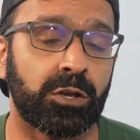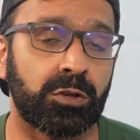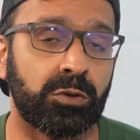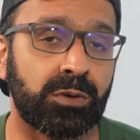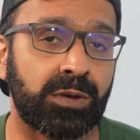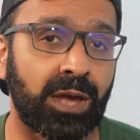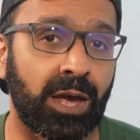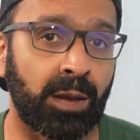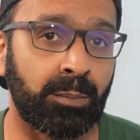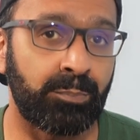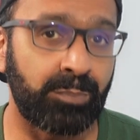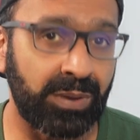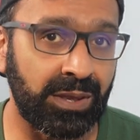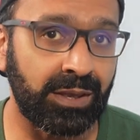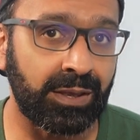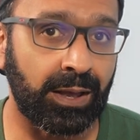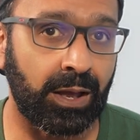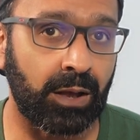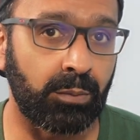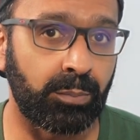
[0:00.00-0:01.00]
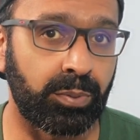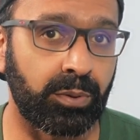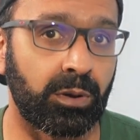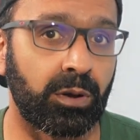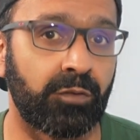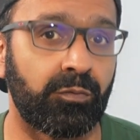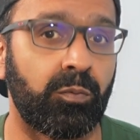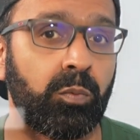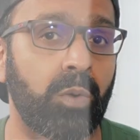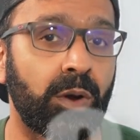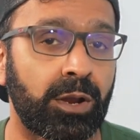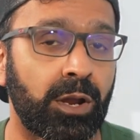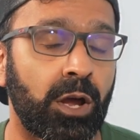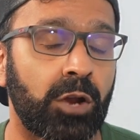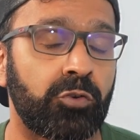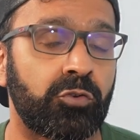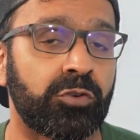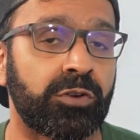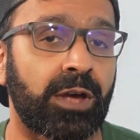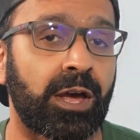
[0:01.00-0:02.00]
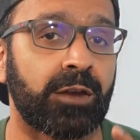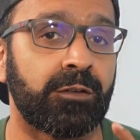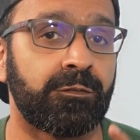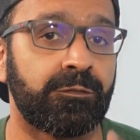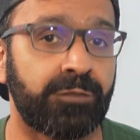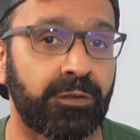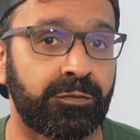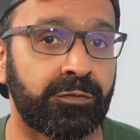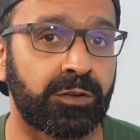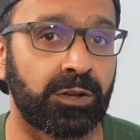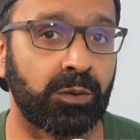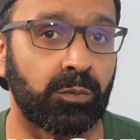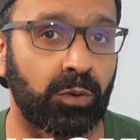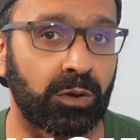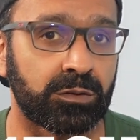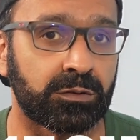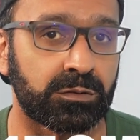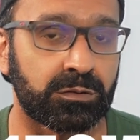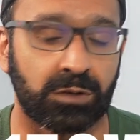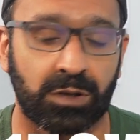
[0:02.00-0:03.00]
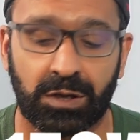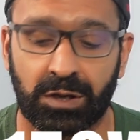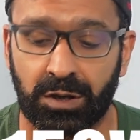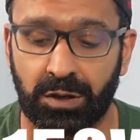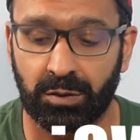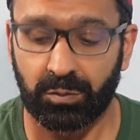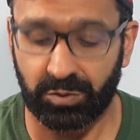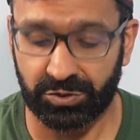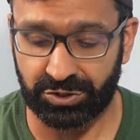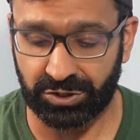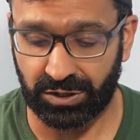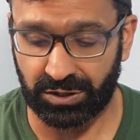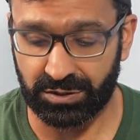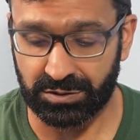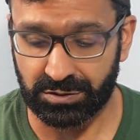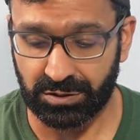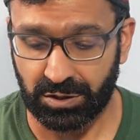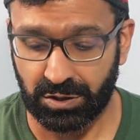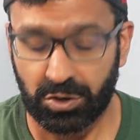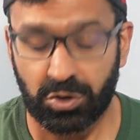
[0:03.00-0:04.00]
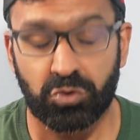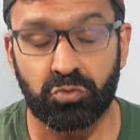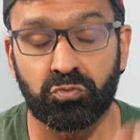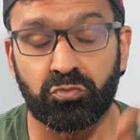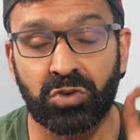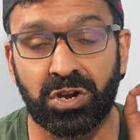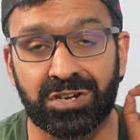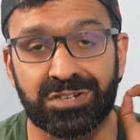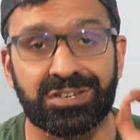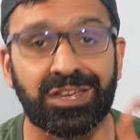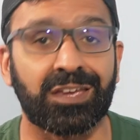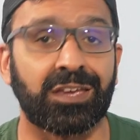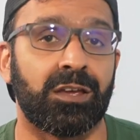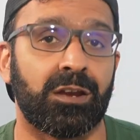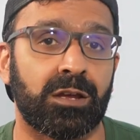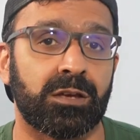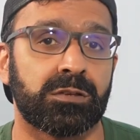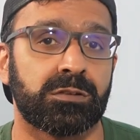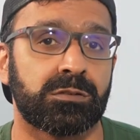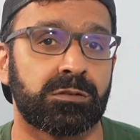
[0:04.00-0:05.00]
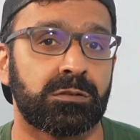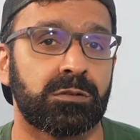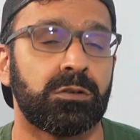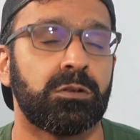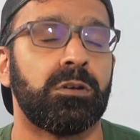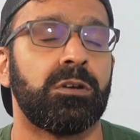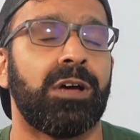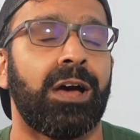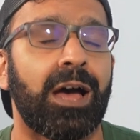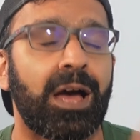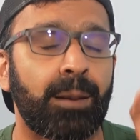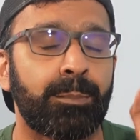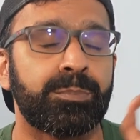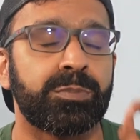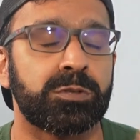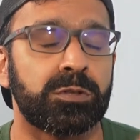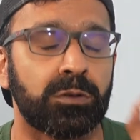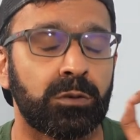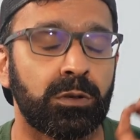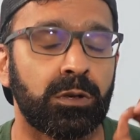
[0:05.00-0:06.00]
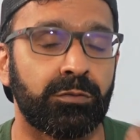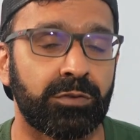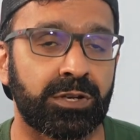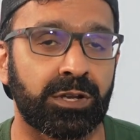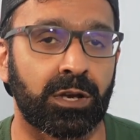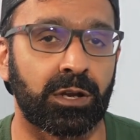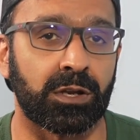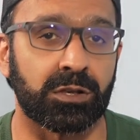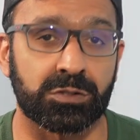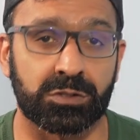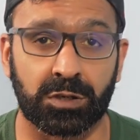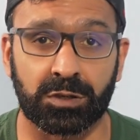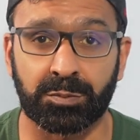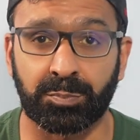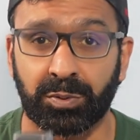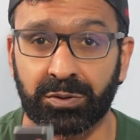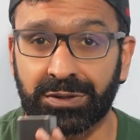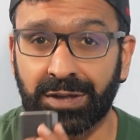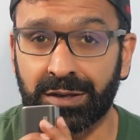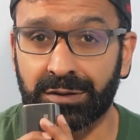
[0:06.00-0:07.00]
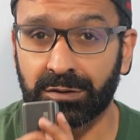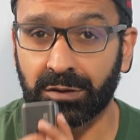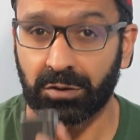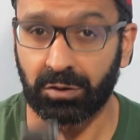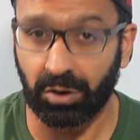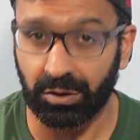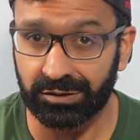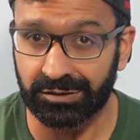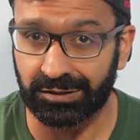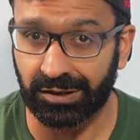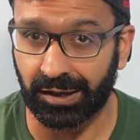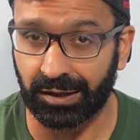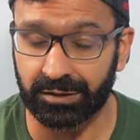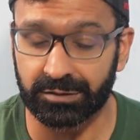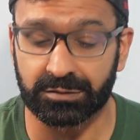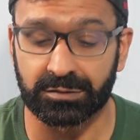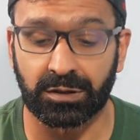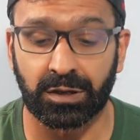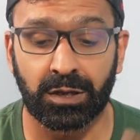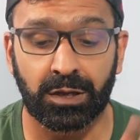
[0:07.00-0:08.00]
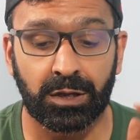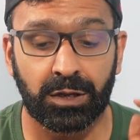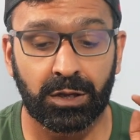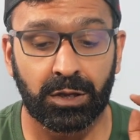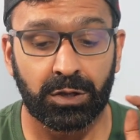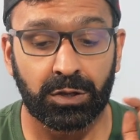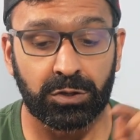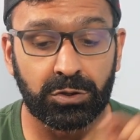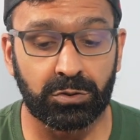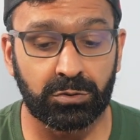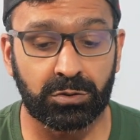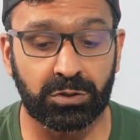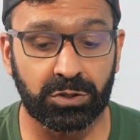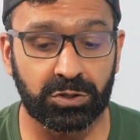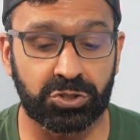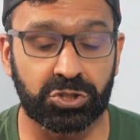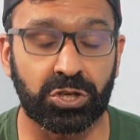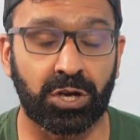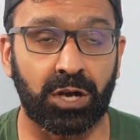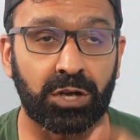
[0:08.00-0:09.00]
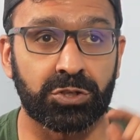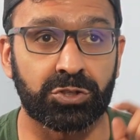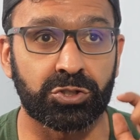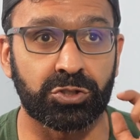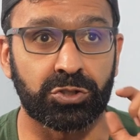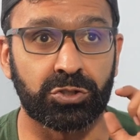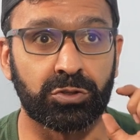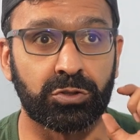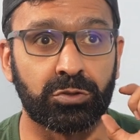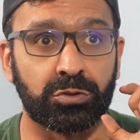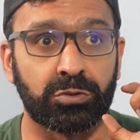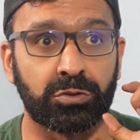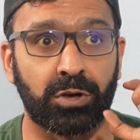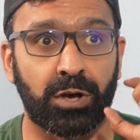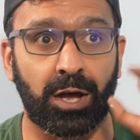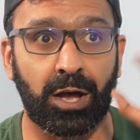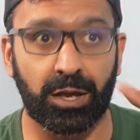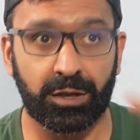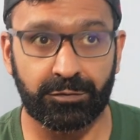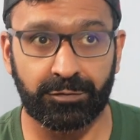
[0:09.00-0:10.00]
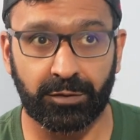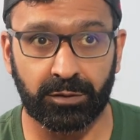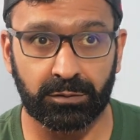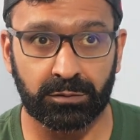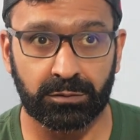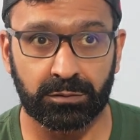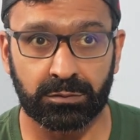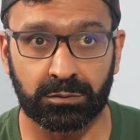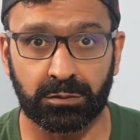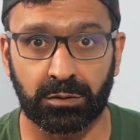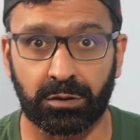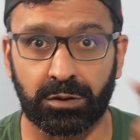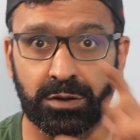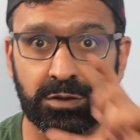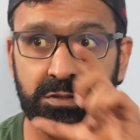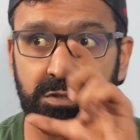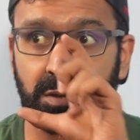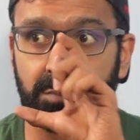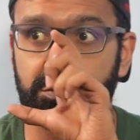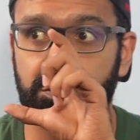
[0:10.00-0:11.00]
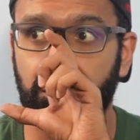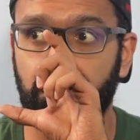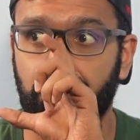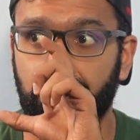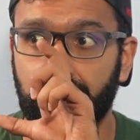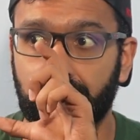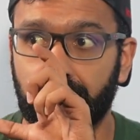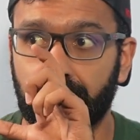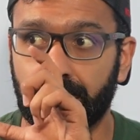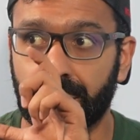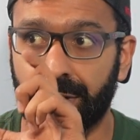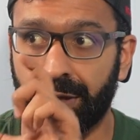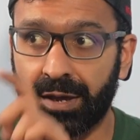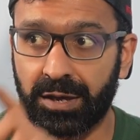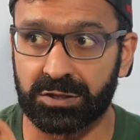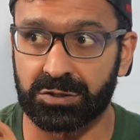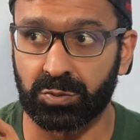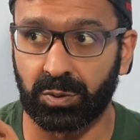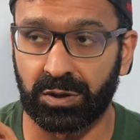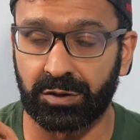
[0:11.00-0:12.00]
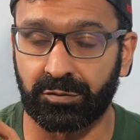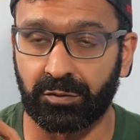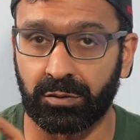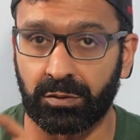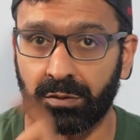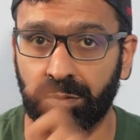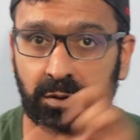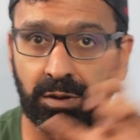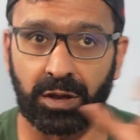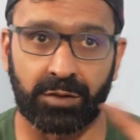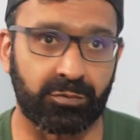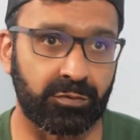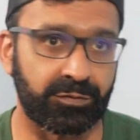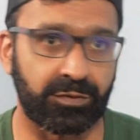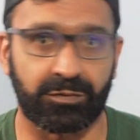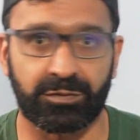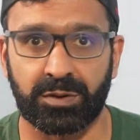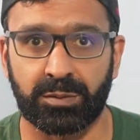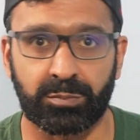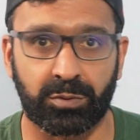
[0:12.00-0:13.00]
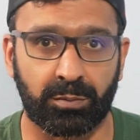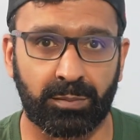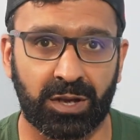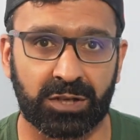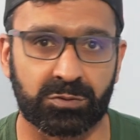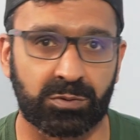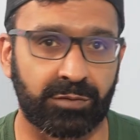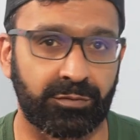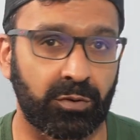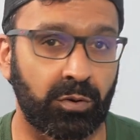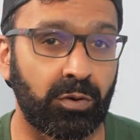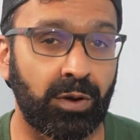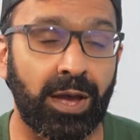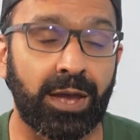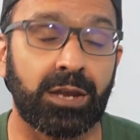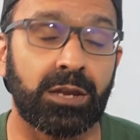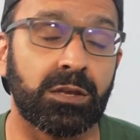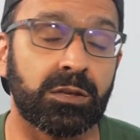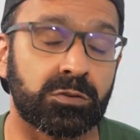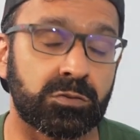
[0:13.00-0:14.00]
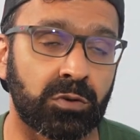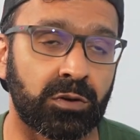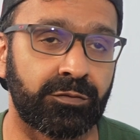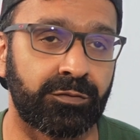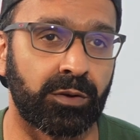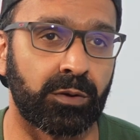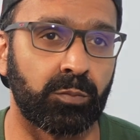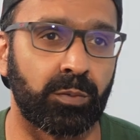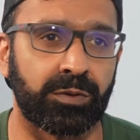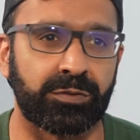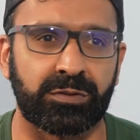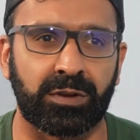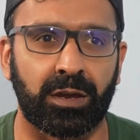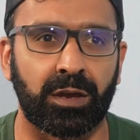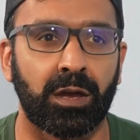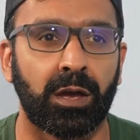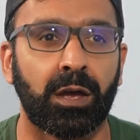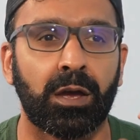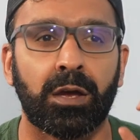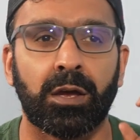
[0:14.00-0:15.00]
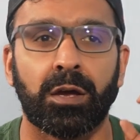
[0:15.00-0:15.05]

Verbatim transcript: you get a peak output of 150 watts, which is ridiculous, absolutely ridiculous. Now to put that into context, you could charge your iPhone or your Samsung S24 or your iPhone 15 Pro Max, whatever, or any sort of phone with say